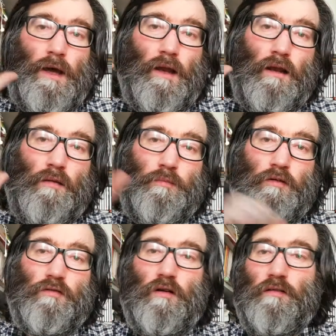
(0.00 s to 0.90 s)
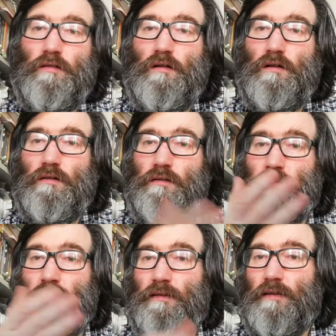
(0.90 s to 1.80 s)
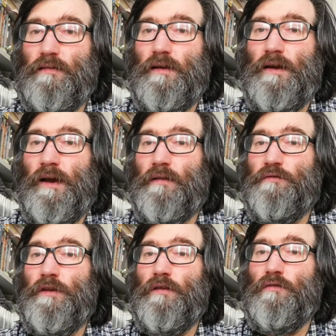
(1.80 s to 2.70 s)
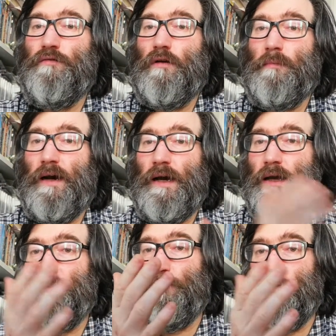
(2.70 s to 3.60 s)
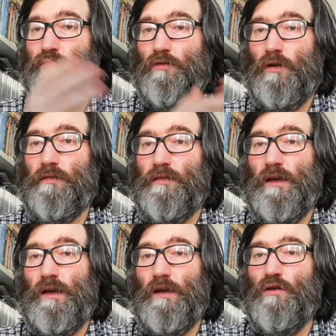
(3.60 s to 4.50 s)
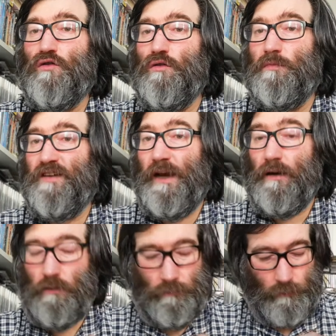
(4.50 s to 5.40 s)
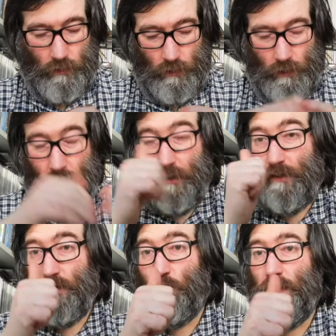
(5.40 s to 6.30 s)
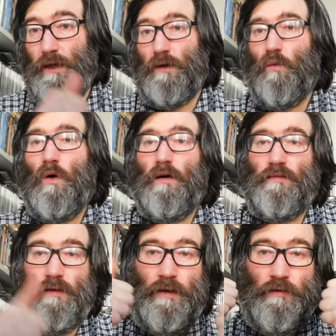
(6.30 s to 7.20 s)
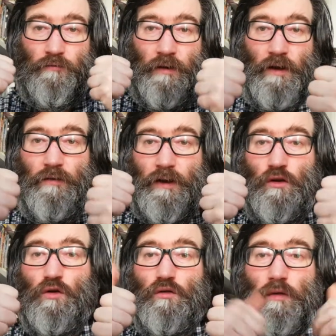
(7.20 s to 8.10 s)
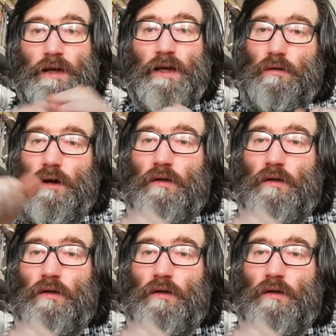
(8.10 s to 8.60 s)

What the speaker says: Hello Postcrossers, this is another video for my Postcrossing YouTube channel. This week was a very good week.